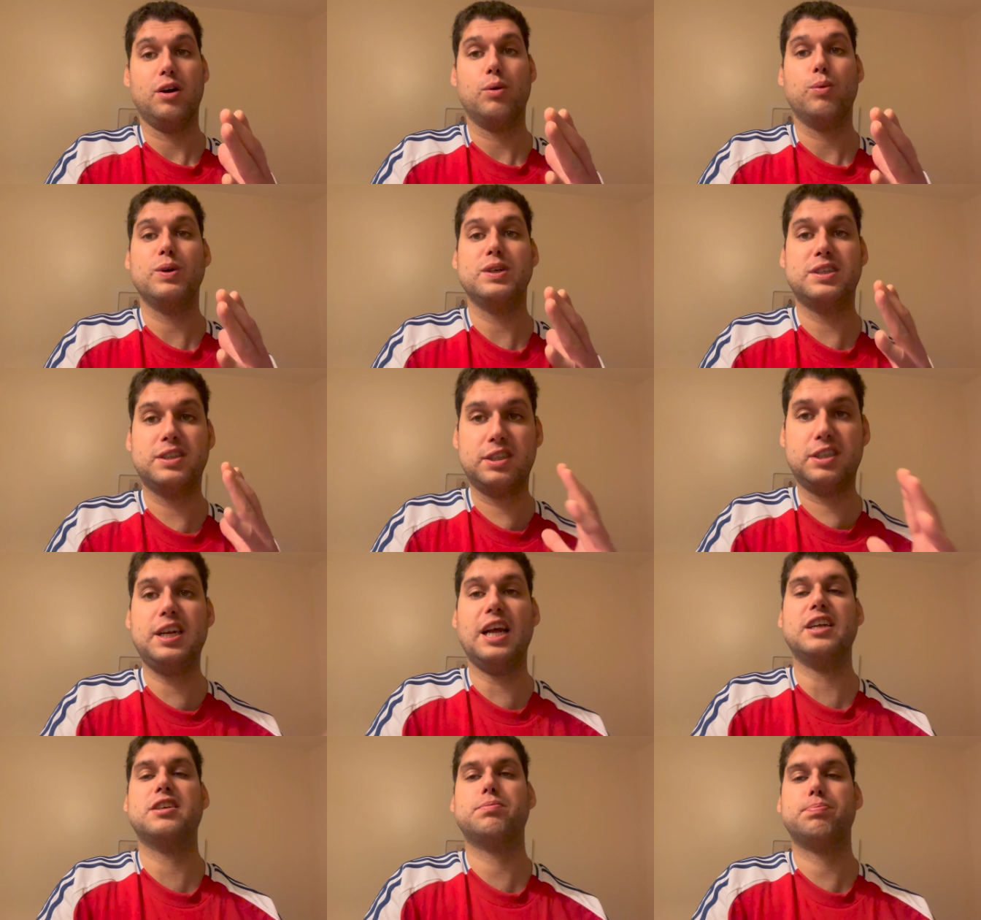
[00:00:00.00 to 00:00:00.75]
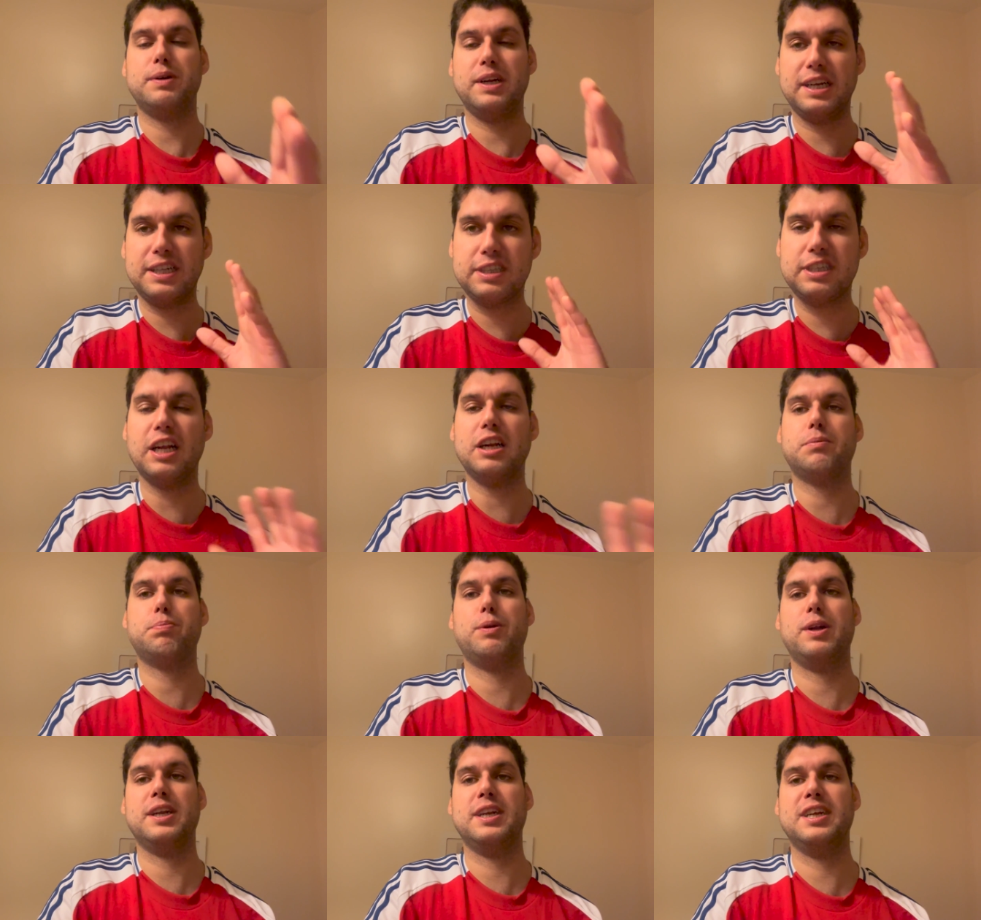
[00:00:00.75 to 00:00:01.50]
We desperately,
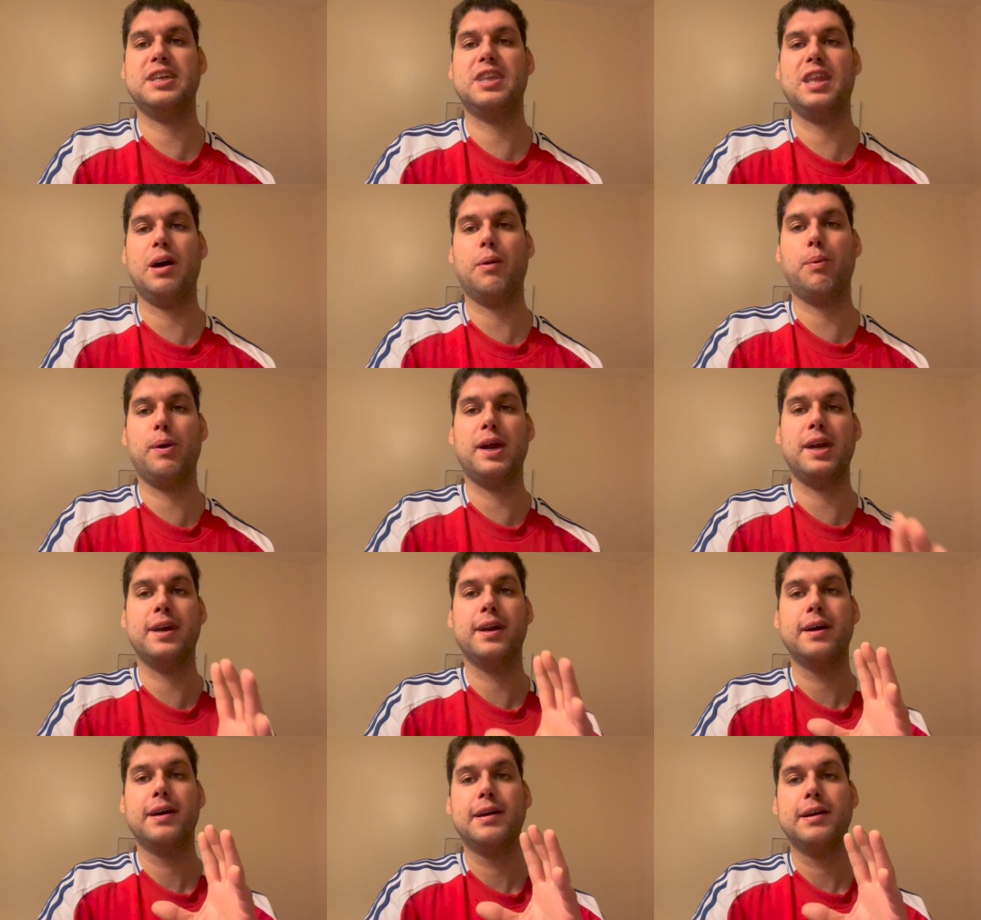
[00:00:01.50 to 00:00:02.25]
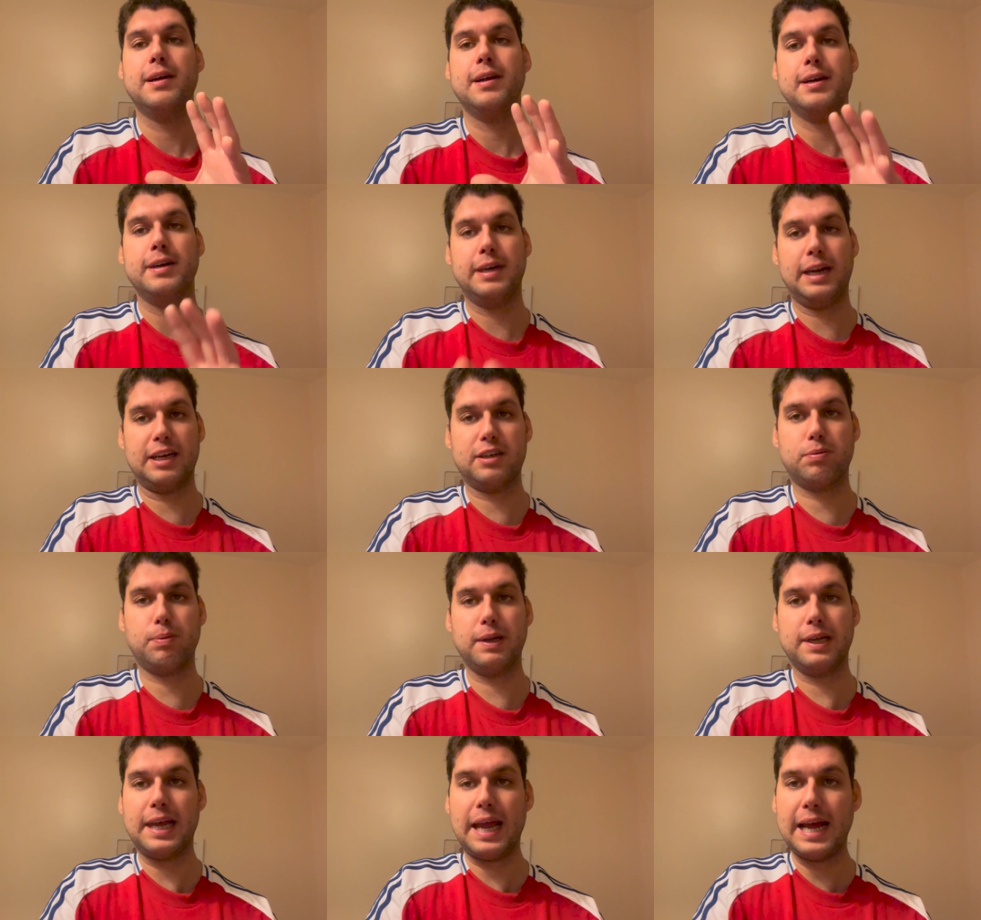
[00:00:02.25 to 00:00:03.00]
desperately need that win. Next
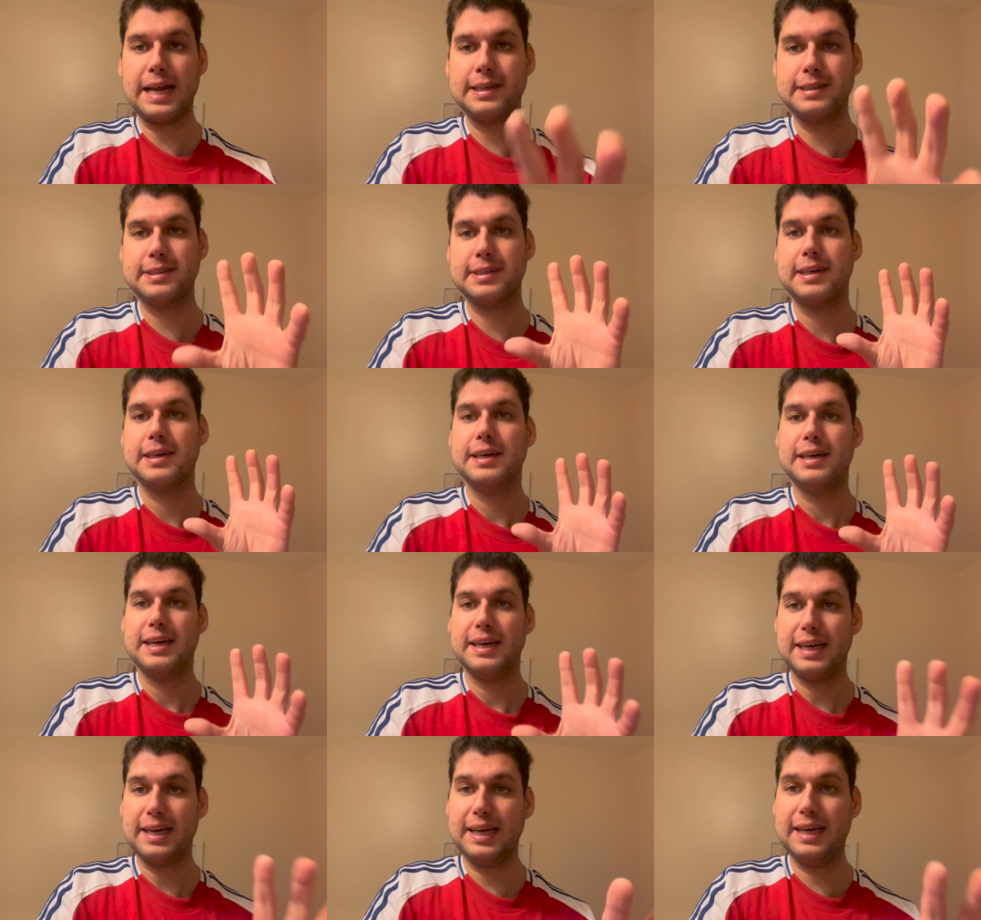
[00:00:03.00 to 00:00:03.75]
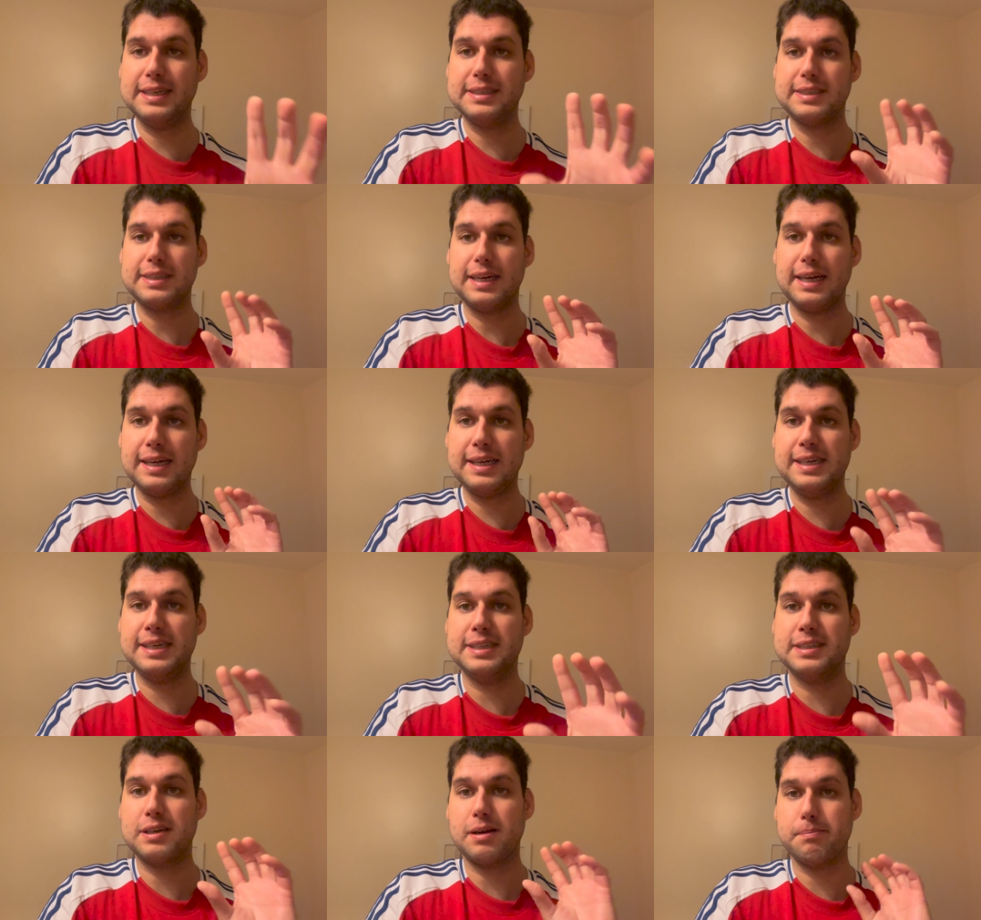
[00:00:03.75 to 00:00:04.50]
weekend, it
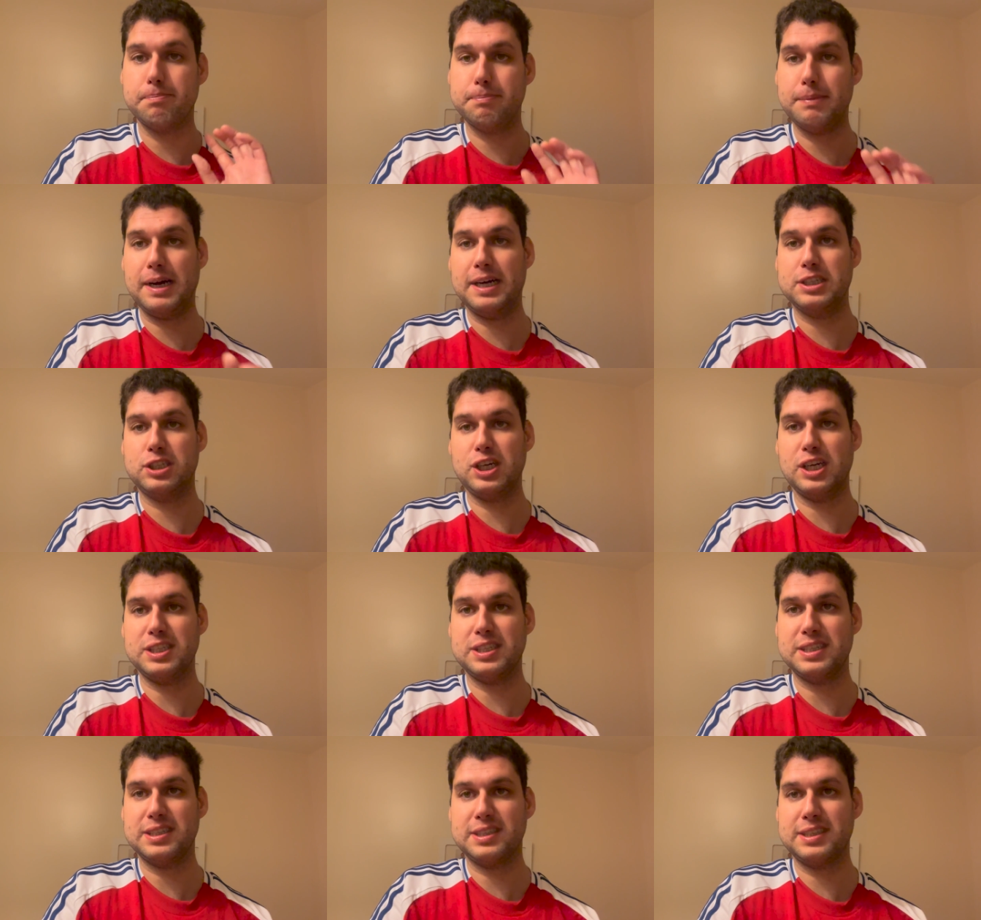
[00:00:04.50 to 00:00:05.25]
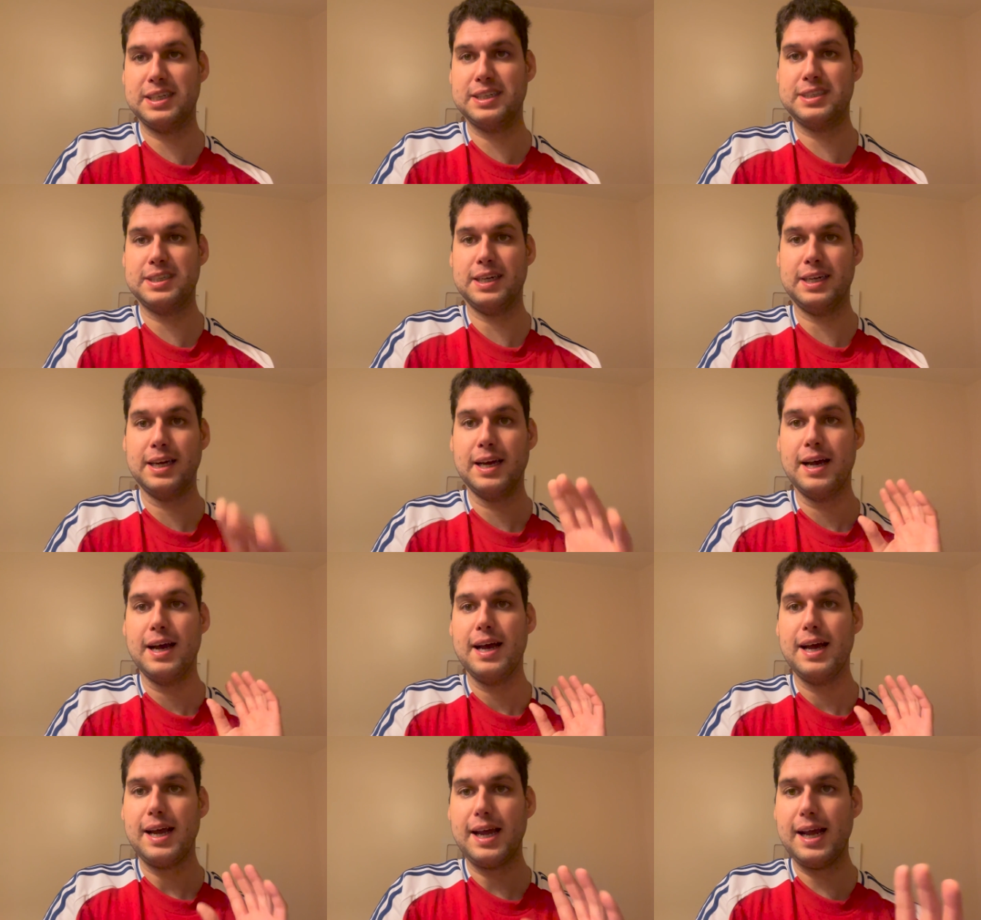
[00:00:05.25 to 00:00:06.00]
is Manchester City.
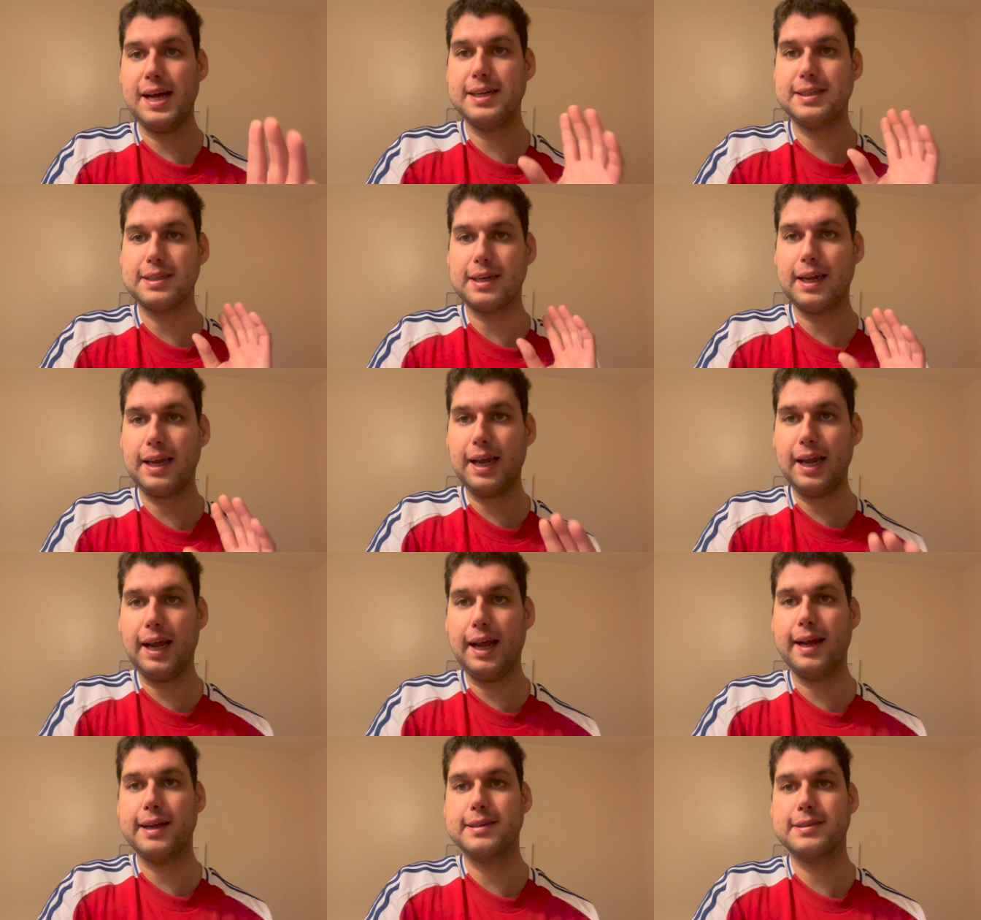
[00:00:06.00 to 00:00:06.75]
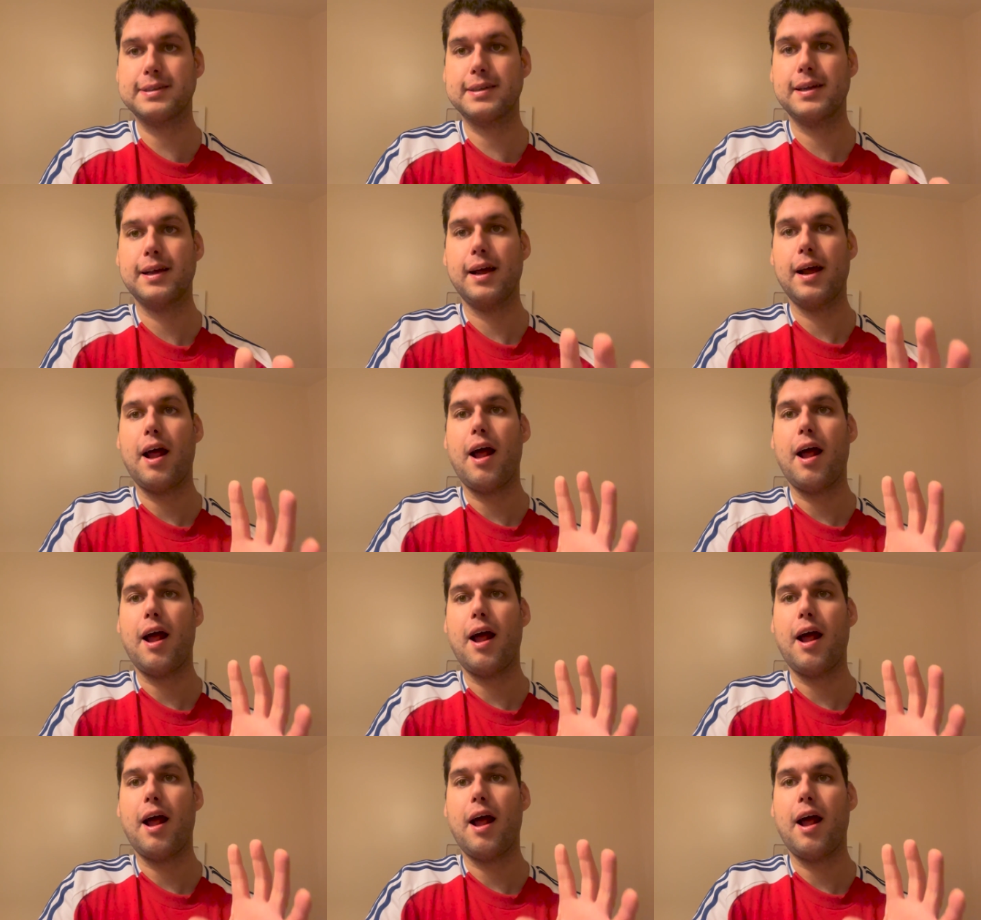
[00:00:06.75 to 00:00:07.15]
It is